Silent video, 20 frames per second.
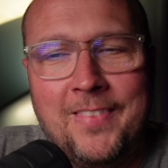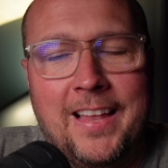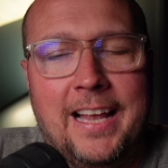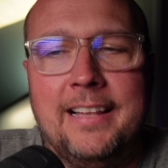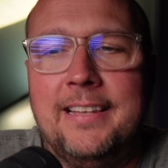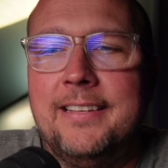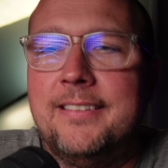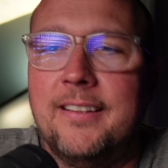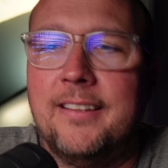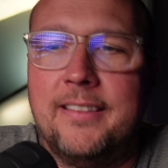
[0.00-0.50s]
At
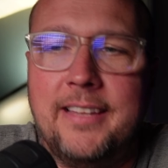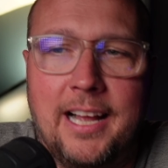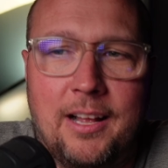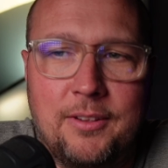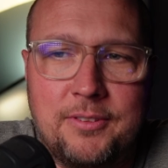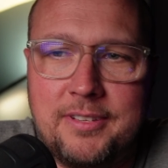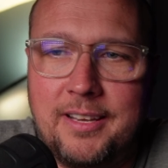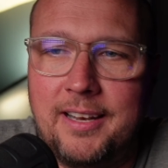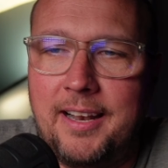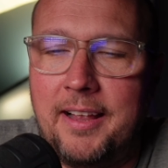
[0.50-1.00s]
least on the
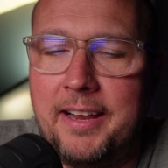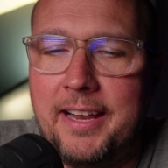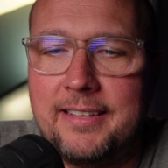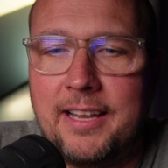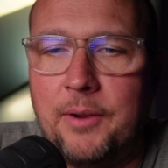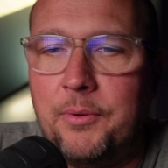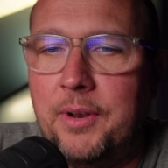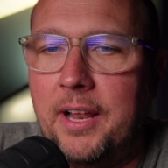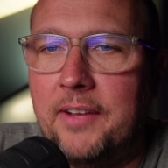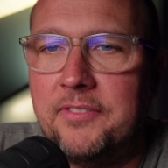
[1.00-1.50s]
outset, I guess
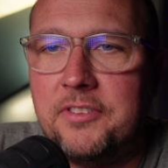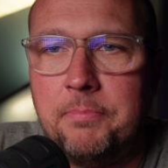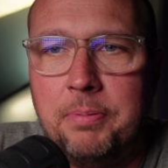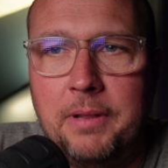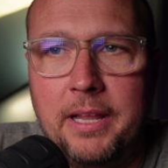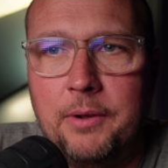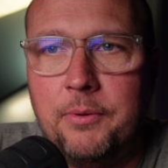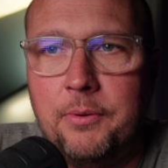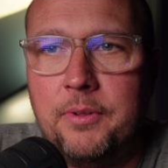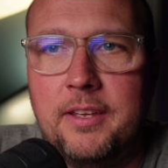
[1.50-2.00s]
I would have to
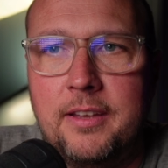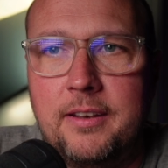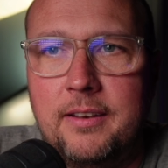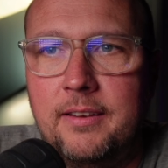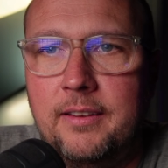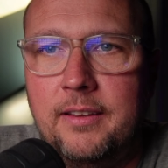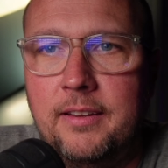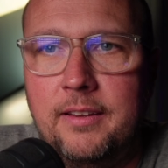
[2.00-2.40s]
play with it,